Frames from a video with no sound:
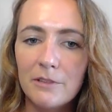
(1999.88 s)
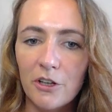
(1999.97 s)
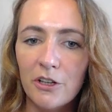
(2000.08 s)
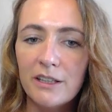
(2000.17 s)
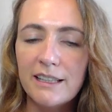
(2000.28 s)

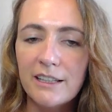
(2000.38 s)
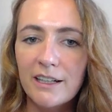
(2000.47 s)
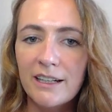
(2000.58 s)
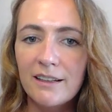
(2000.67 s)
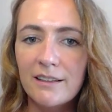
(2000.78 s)

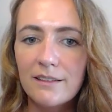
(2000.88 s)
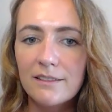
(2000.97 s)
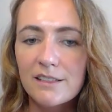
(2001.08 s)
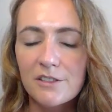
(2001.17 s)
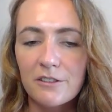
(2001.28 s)
hearing
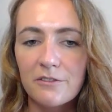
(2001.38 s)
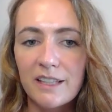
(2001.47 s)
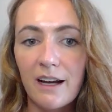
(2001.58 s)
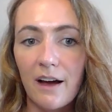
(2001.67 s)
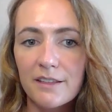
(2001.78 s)
the sort of
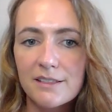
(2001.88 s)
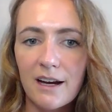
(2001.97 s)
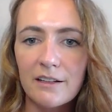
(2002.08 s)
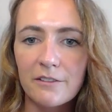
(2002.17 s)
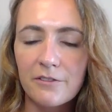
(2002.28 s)
the other
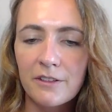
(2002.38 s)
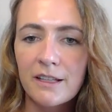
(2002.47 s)
side of